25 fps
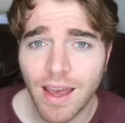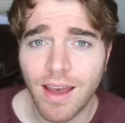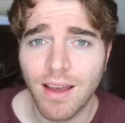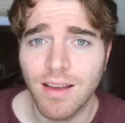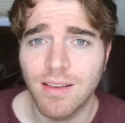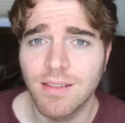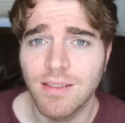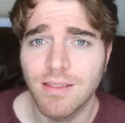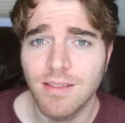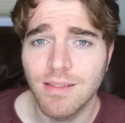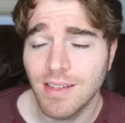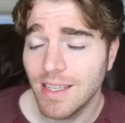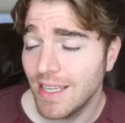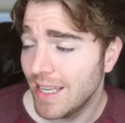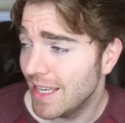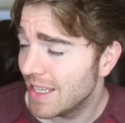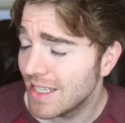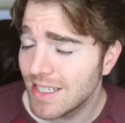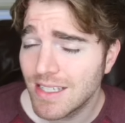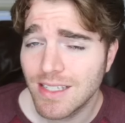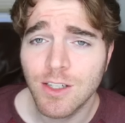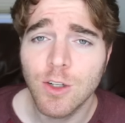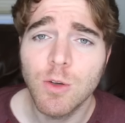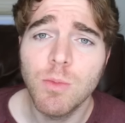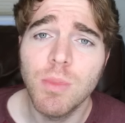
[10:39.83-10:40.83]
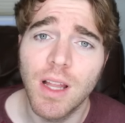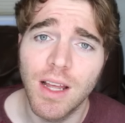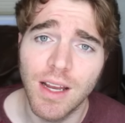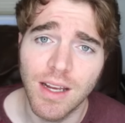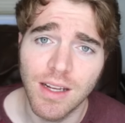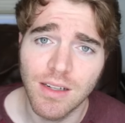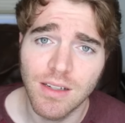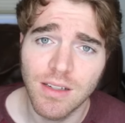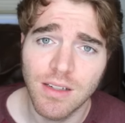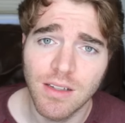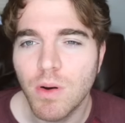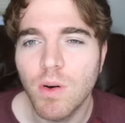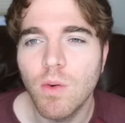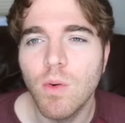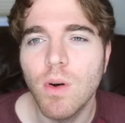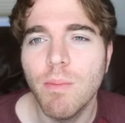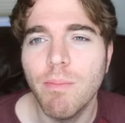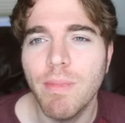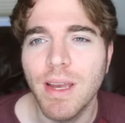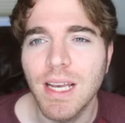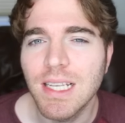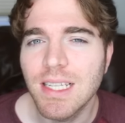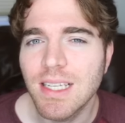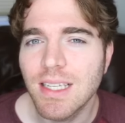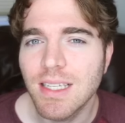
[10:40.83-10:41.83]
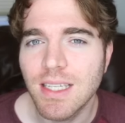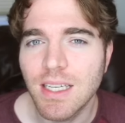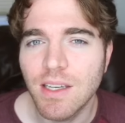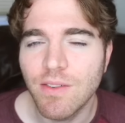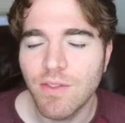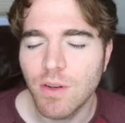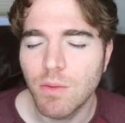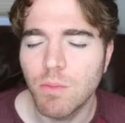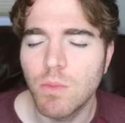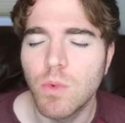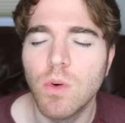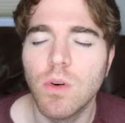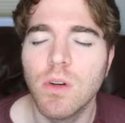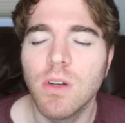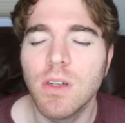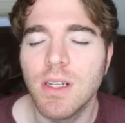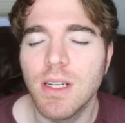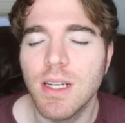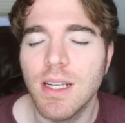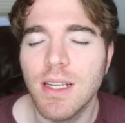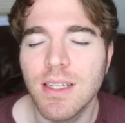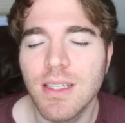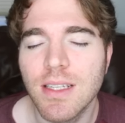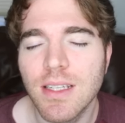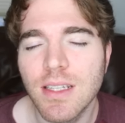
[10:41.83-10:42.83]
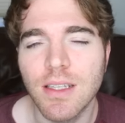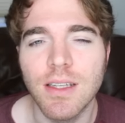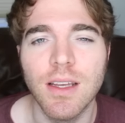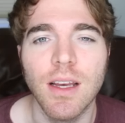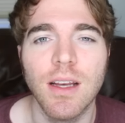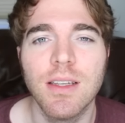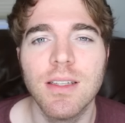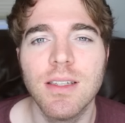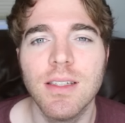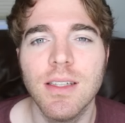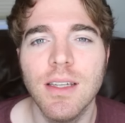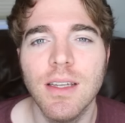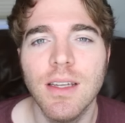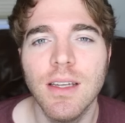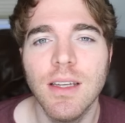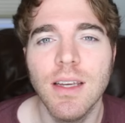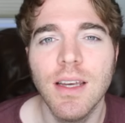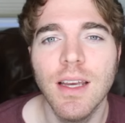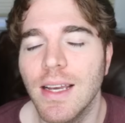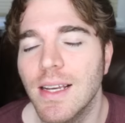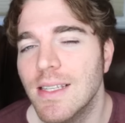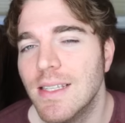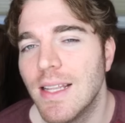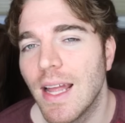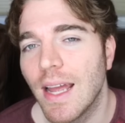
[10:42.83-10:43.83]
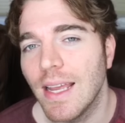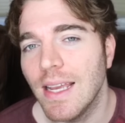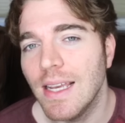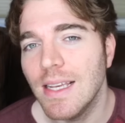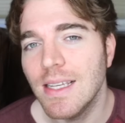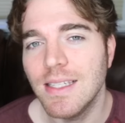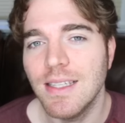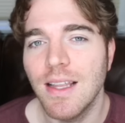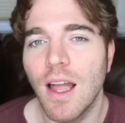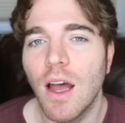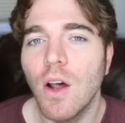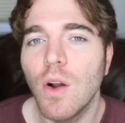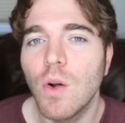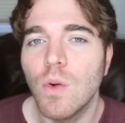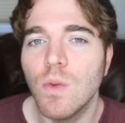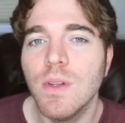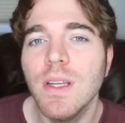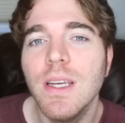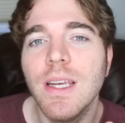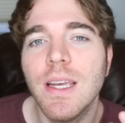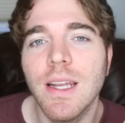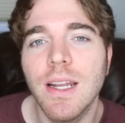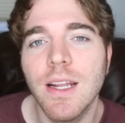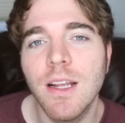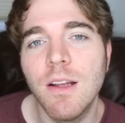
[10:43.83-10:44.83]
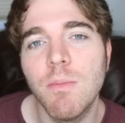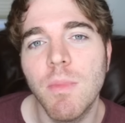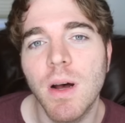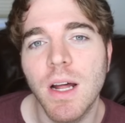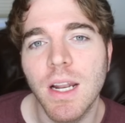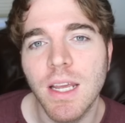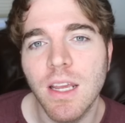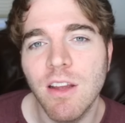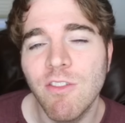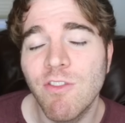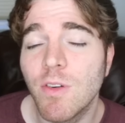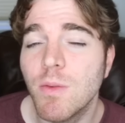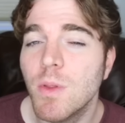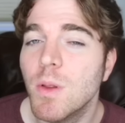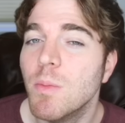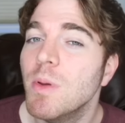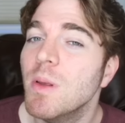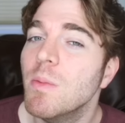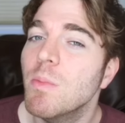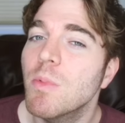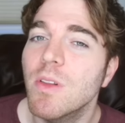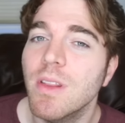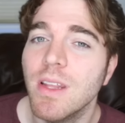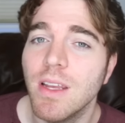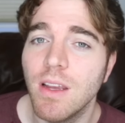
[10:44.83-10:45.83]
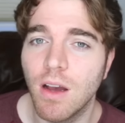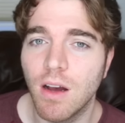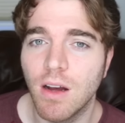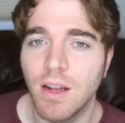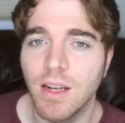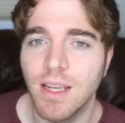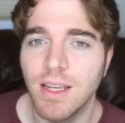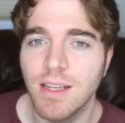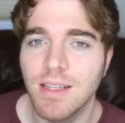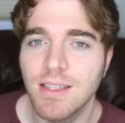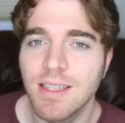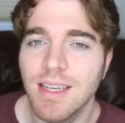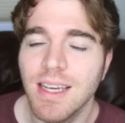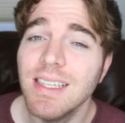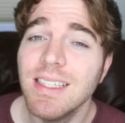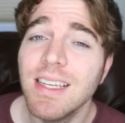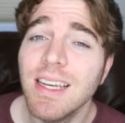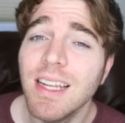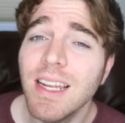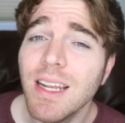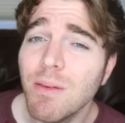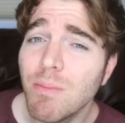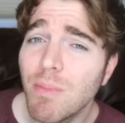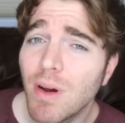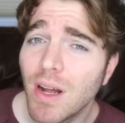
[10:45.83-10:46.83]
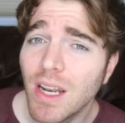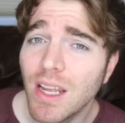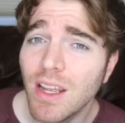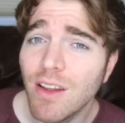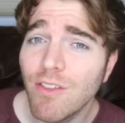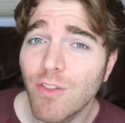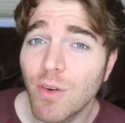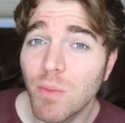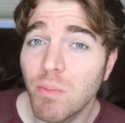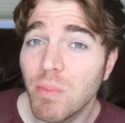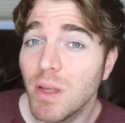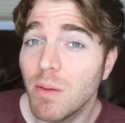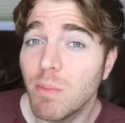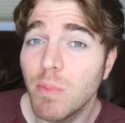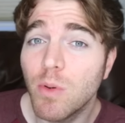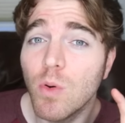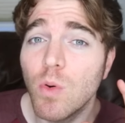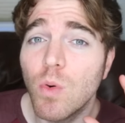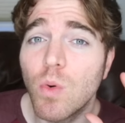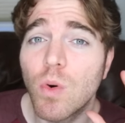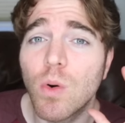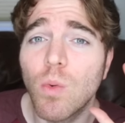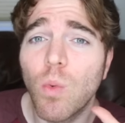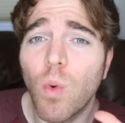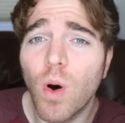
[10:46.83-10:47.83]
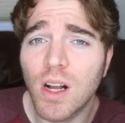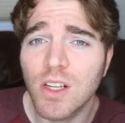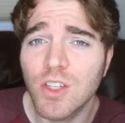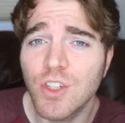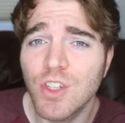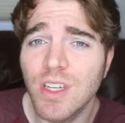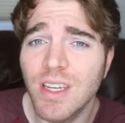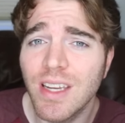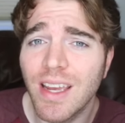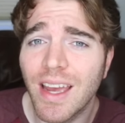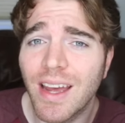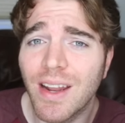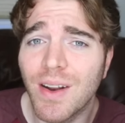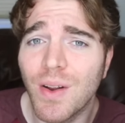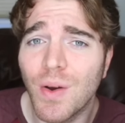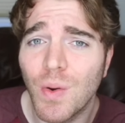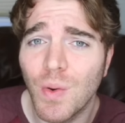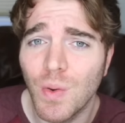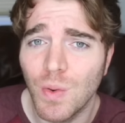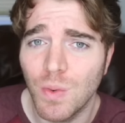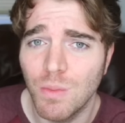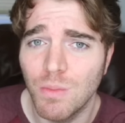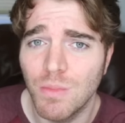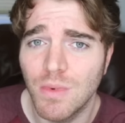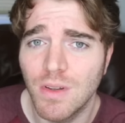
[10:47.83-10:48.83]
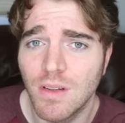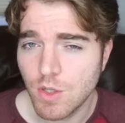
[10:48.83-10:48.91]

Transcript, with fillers: Yeah, it is still blind. But what makes this even more disgusting is that he's not only getting money from the people in the audience, he's getting money from people who are watching at home.